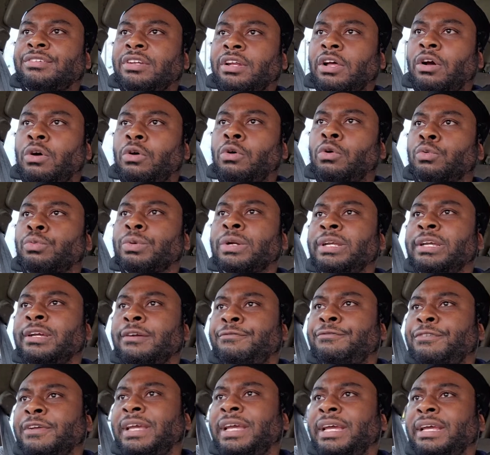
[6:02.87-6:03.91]
know, real
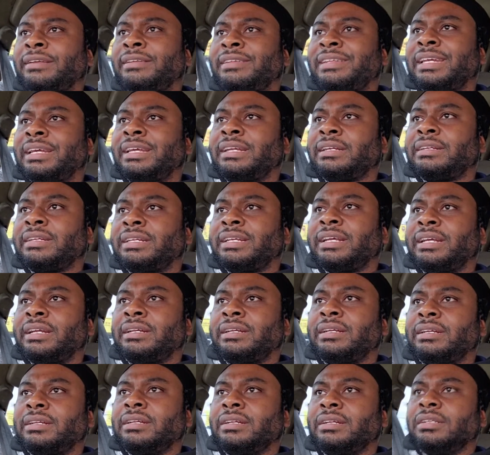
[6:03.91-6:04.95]
fans that, that
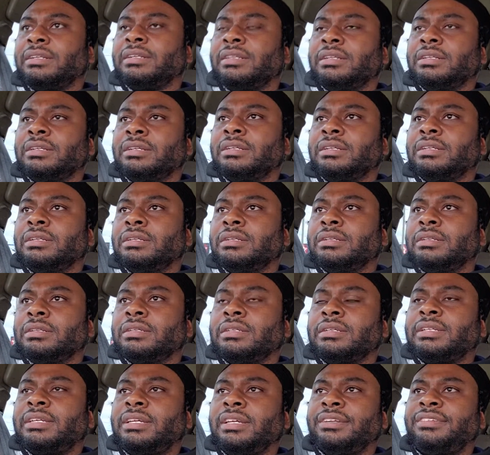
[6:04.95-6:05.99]

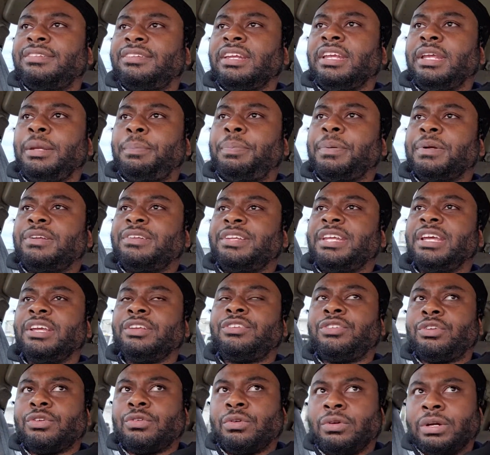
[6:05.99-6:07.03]
can see
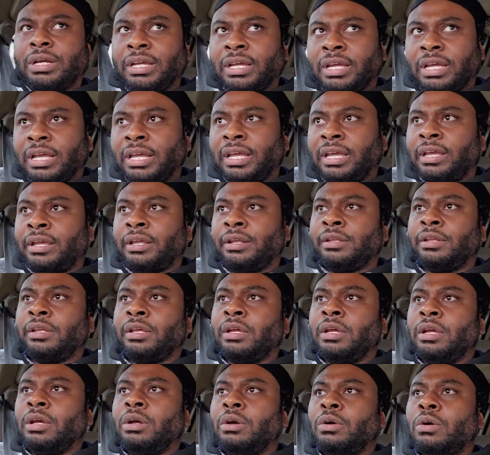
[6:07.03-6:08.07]
potential and,
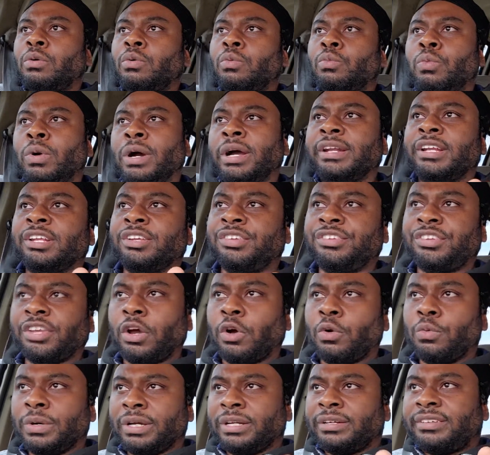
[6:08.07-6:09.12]
and what the
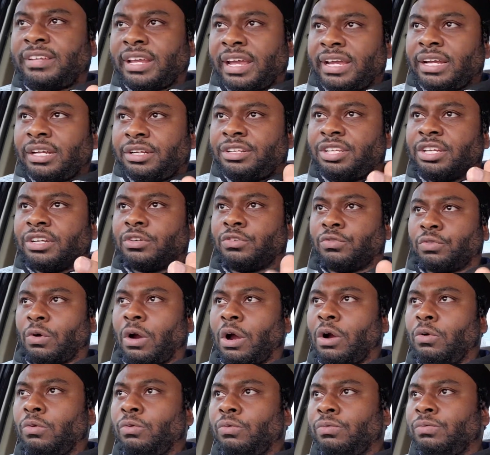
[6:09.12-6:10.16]
show would take to
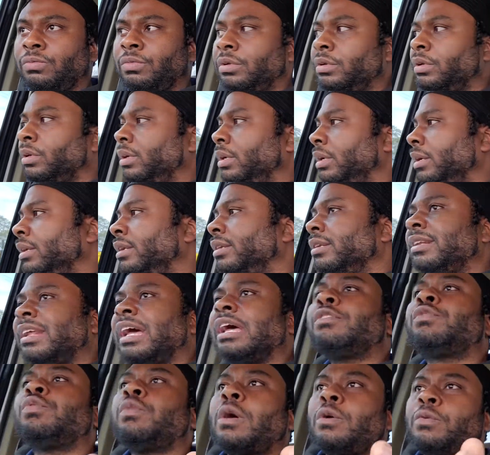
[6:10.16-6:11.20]
grow.
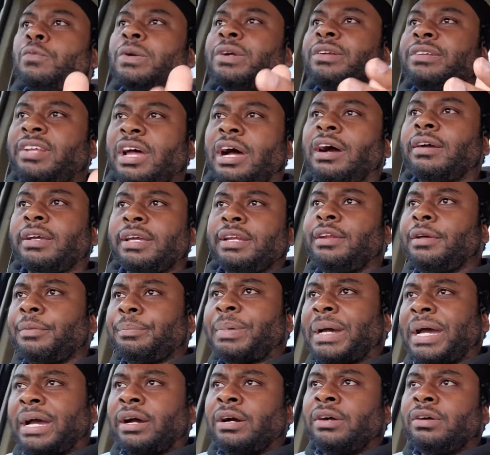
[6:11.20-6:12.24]
That's what we're talking
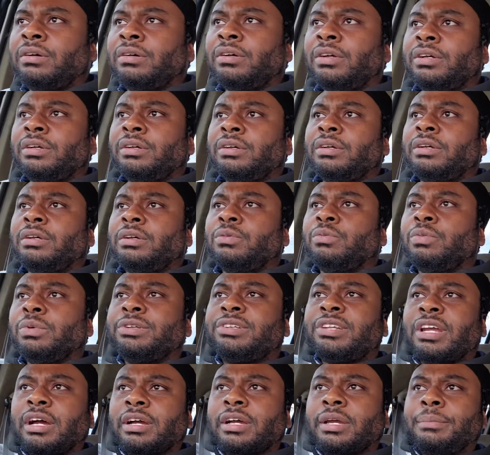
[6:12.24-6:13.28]
about. We're
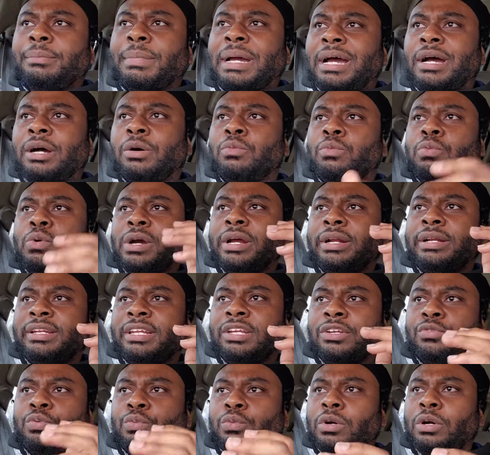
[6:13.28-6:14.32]
talking about what
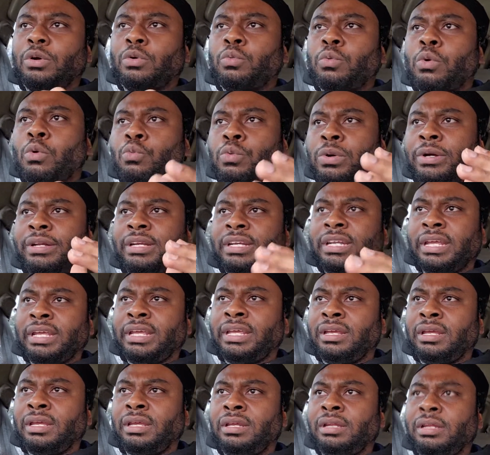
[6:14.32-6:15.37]
this would, would
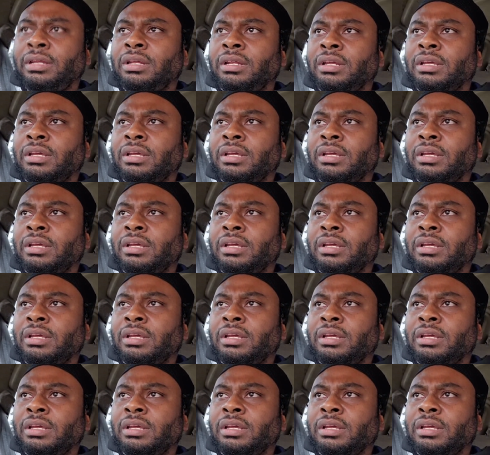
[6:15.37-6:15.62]
need.